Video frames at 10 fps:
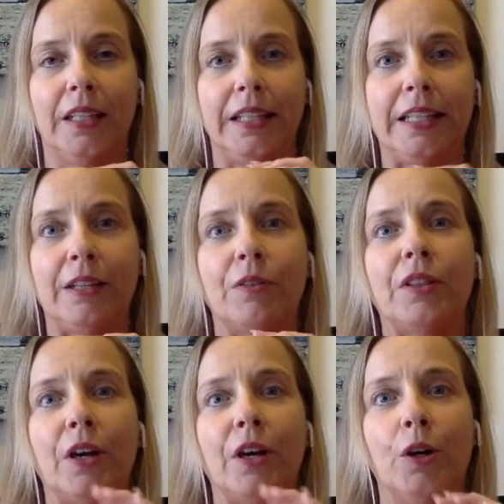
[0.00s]
Even
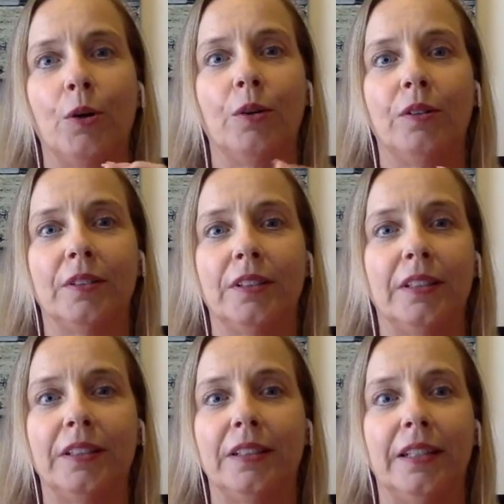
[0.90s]
though
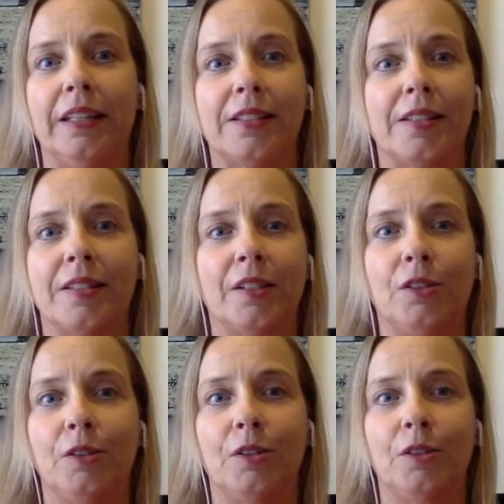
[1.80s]
it
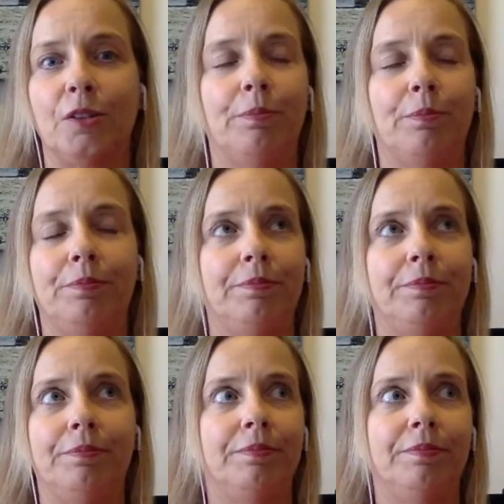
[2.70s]
still
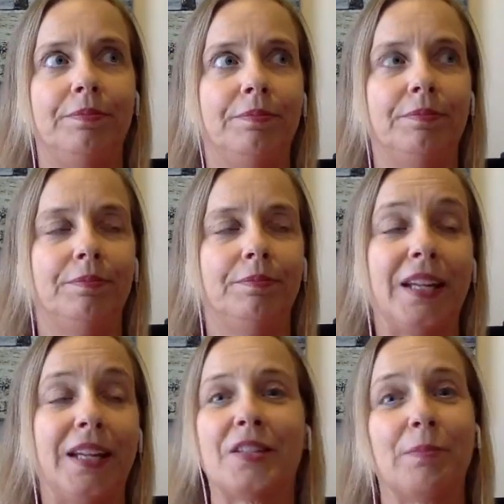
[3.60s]

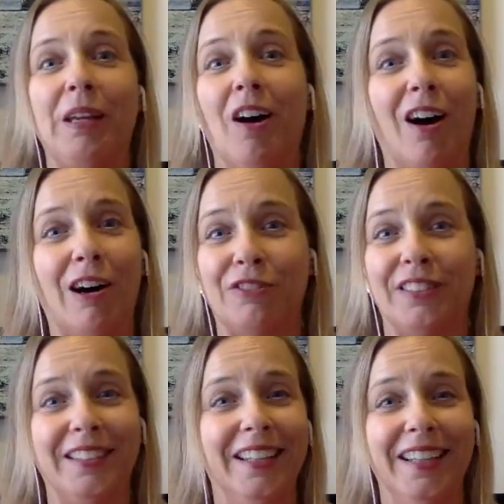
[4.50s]
pisses me off
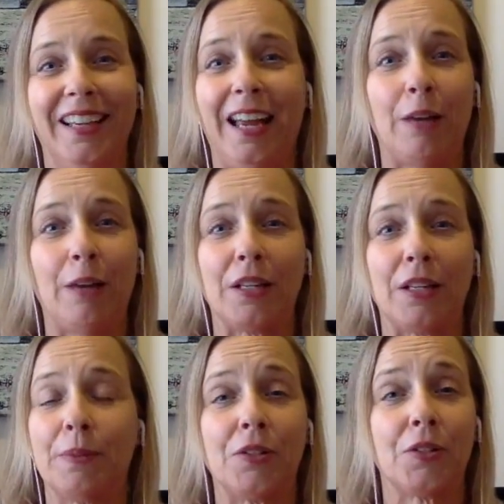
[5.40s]
and makes
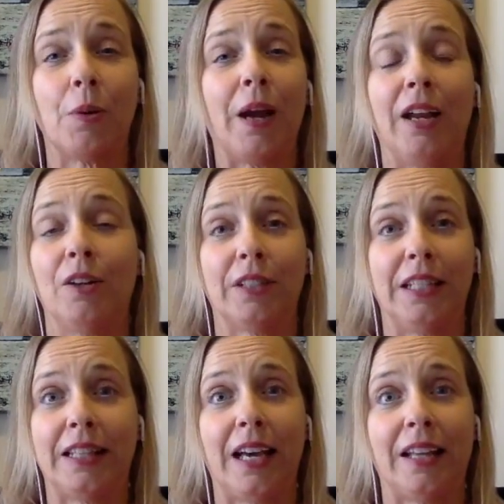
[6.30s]
me so
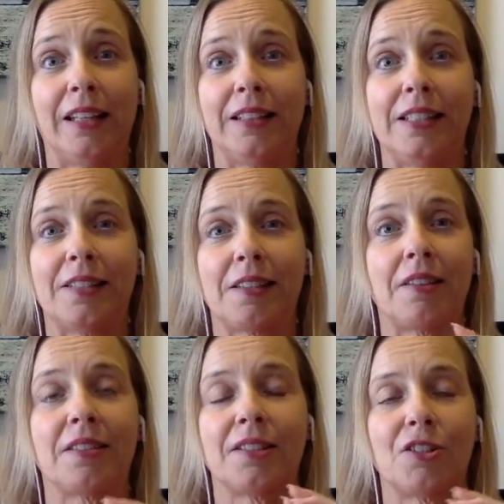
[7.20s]
angry that these
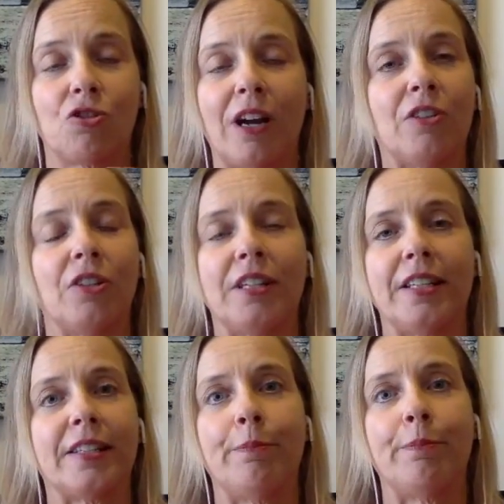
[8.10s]
senseless tragedies
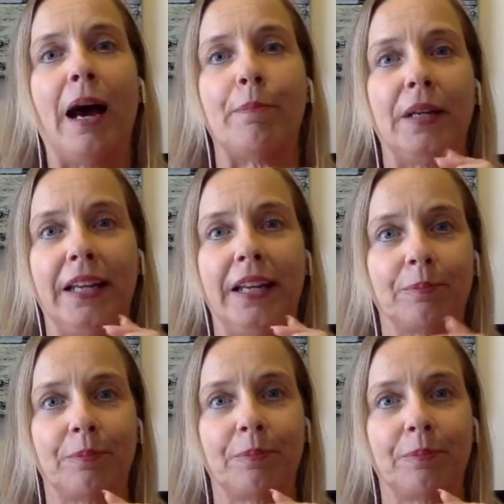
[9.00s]
keep happening.